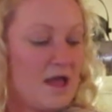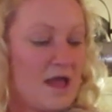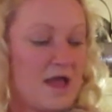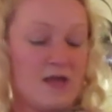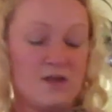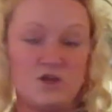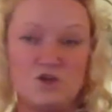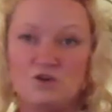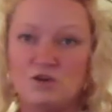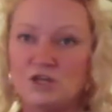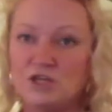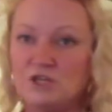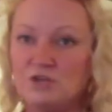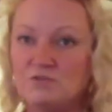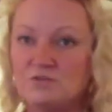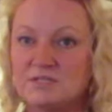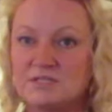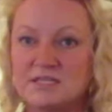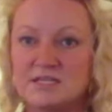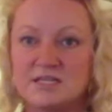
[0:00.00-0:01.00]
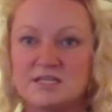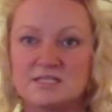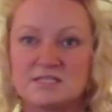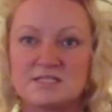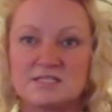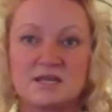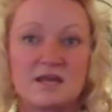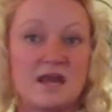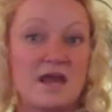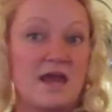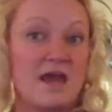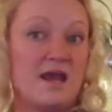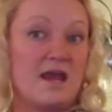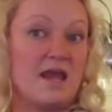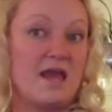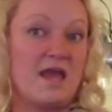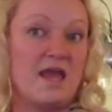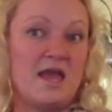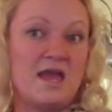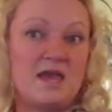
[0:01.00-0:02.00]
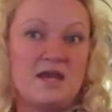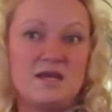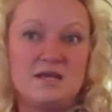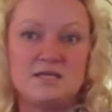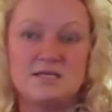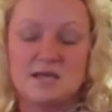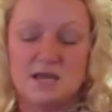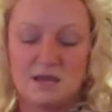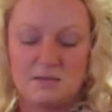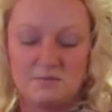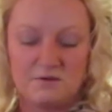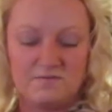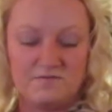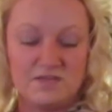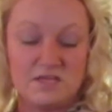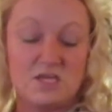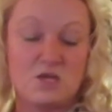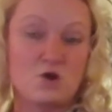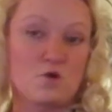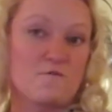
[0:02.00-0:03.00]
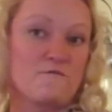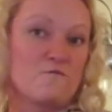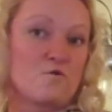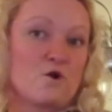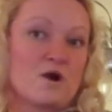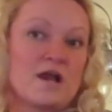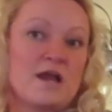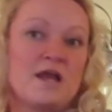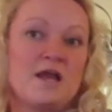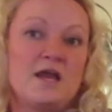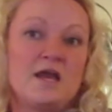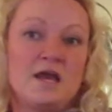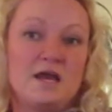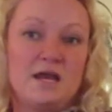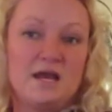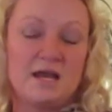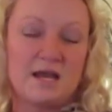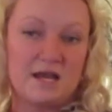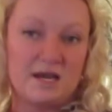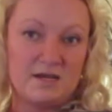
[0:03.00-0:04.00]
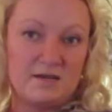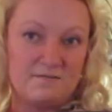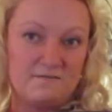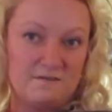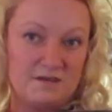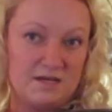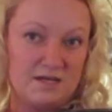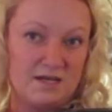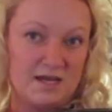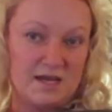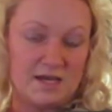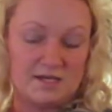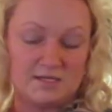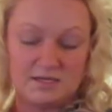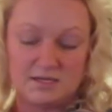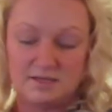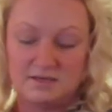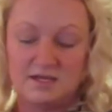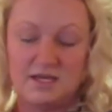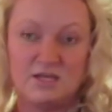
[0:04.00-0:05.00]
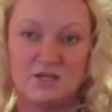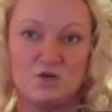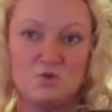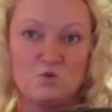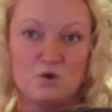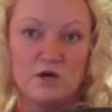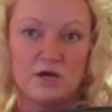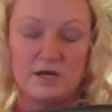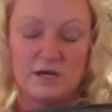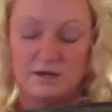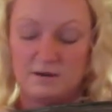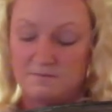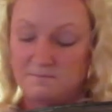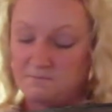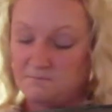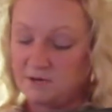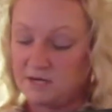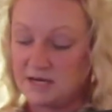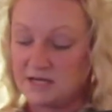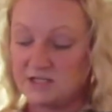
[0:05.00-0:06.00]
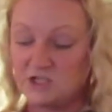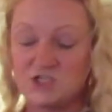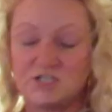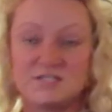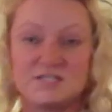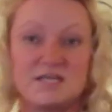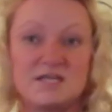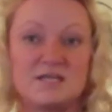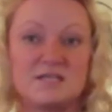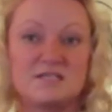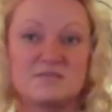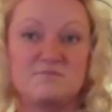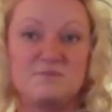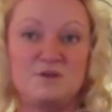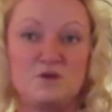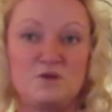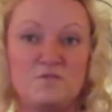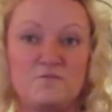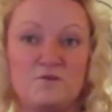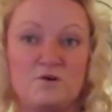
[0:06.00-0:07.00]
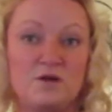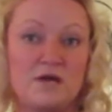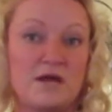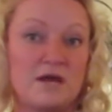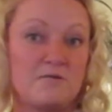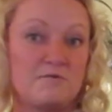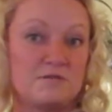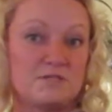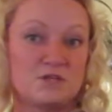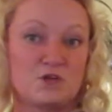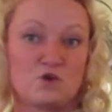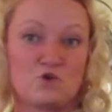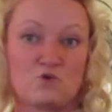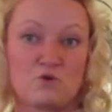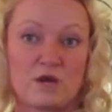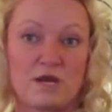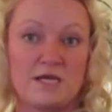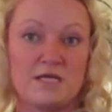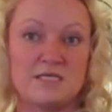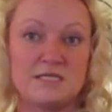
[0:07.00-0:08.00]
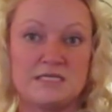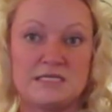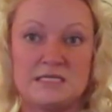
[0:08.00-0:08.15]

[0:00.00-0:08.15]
And you could use this at any time of the year for any kind of vignette that you wanted. But I just think it's beautiful and it was a great